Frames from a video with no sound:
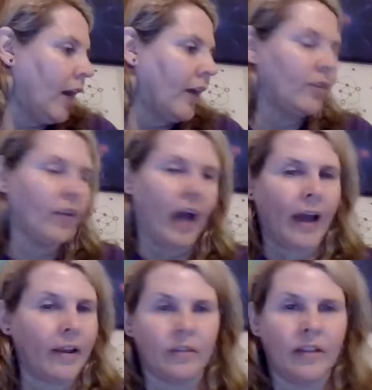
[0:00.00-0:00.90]
I
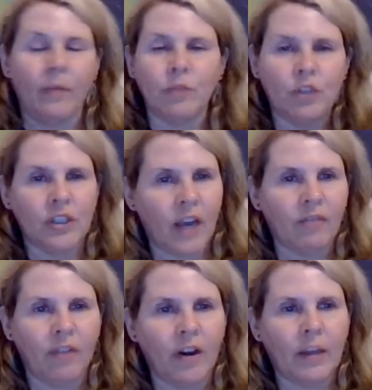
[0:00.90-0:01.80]
that was just kind
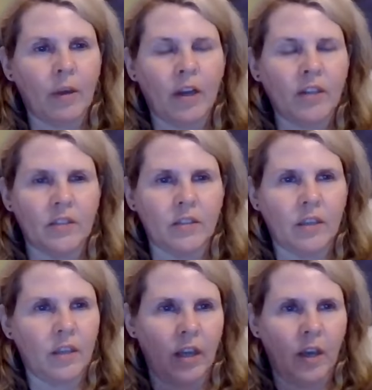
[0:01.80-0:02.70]
of funny because
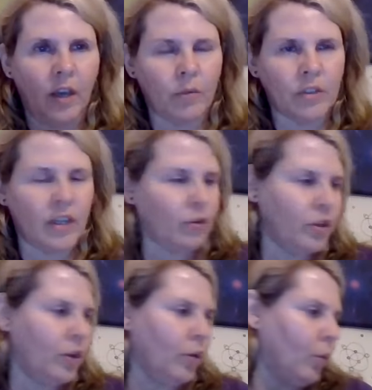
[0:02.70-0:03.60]
he was there
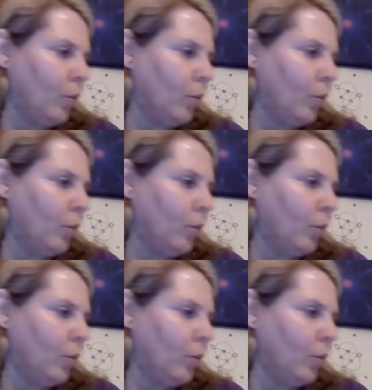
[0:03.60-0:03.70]
too.